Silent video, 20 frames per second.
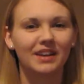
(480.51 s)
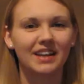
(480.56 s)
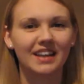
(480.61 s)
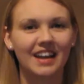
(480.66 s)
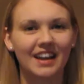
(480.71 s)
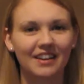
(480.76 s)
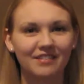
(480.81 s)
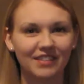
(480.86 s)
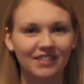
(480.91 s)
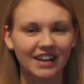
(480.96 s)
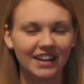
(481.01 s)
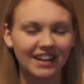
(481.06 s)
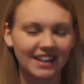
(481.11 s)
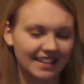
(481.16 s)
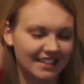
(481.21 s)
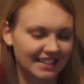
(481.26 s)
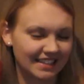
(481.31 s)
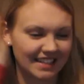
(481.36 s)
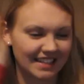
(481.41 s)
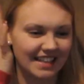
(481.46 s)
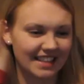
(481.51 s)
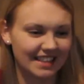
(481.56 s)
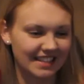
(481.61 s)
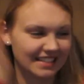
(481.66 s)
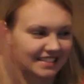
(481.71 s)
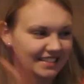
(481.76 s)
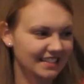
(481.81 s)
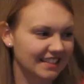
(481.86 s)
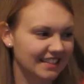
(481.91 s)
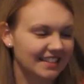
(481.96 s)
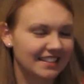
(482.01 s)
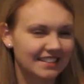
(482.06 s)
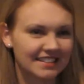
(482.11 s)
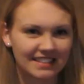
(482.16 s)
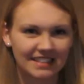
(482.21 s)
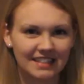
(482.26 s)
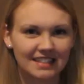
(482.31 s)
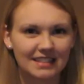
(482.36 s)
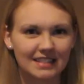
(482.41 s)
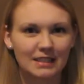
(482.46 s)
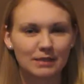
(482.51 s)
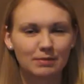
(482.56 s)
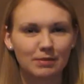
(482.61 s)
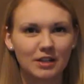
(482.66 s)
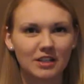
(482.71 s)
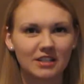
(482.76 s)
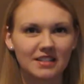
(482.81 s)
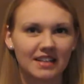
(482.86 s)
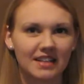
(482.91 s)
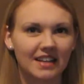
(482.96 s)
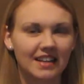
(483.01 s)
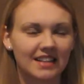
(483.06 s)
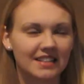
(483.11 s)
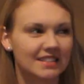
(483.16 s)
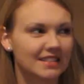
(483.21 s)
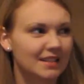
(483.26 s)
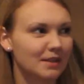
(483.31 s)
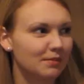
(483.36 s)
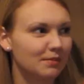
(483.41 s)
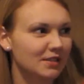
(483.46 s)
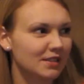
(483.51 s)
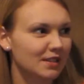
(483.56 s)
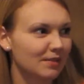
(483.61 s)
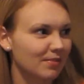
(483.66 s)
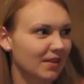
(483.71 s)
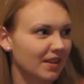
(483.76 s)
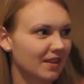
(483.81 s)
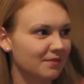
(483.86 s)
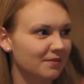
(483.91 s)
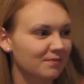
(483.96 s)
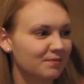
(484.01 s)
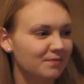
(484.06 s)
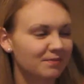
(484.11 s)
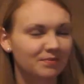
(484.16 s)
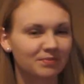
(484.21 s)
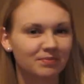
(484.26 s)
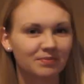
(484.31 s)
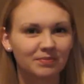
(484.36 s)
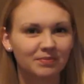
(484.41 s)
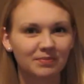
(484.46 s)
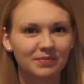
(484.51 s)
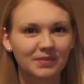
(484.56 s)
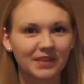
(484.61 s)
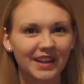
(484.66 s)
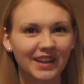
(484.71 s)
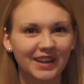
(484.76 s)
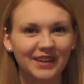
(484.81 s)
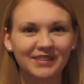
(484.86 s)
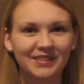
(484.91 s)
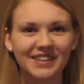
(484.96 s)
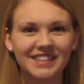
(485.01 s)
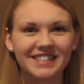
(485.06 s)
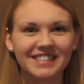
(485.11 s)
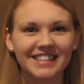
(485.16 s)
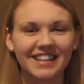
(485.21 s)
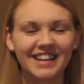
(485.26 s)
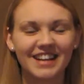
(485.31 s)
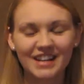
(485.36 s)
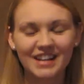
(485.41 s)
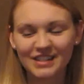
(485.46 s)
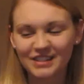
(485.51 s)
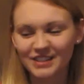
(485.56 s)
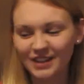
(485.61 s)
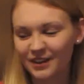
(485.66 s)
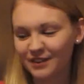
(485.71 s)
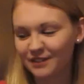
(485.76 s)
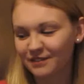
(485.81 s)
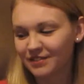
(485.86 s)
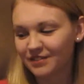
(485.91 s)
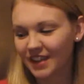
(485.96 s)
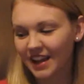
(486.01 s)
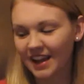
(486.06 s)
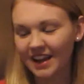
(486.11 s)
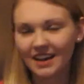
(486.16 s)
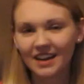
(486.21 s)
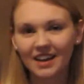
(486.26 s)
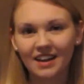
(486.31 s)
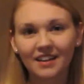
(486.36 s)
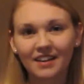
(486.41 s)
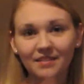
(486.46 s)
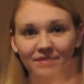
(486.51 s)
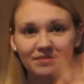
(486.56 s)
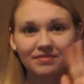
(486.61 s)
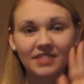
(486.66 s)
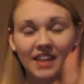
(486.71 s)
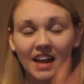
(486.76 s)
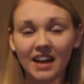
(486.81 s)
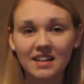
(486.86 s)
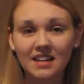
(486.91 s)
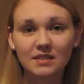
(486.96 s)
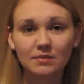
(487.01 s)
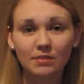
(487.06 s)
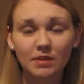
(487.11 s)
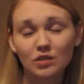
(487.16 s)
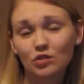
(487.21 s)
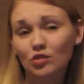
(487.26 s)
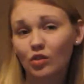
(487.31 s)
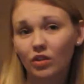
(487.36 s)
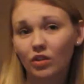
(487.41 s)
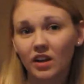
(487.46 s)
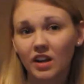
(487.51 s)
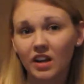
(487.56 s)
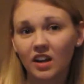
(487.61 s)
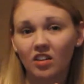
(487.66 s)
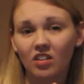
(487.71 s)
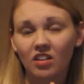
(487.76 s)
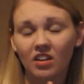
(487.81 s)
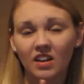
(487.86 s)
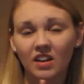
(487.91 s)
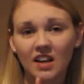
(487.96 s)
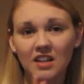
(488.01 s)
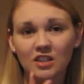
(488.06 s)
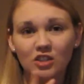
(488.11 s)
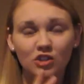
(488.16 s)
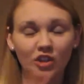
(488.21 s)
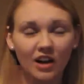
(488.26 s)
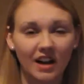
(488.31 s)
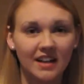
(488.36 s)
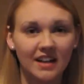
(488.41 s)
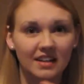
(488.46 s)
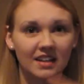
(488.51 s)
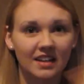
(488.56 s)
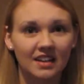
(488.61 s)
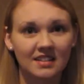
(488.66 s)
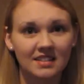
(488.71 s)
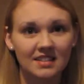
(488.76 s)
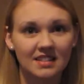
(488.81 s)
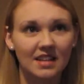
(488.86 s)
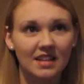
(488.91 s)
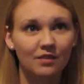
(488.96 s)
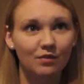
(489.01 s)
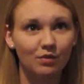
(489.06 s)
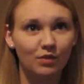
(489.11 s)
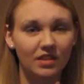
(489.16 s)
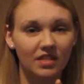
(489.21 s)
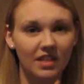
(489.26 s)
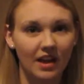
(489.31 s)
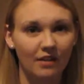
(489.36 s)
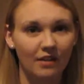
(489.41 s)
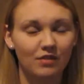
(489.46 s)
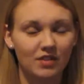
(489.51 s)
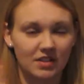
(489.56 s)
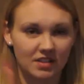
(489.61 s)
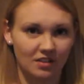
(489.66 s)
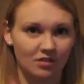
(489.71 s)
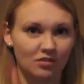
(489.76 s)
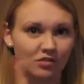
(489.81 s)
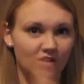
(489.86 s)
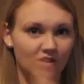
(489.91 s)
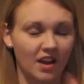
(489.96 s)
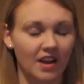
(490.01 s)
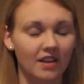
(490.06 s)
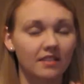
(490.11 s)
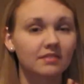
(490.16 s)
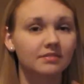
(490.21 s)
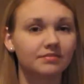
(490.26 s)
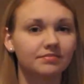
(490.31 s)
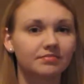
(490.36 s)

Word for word: he can't find it. He thinks it's a conspiracy against him or something. It is. Anyways, so uh, that is my story on us trying to conceive with every single child.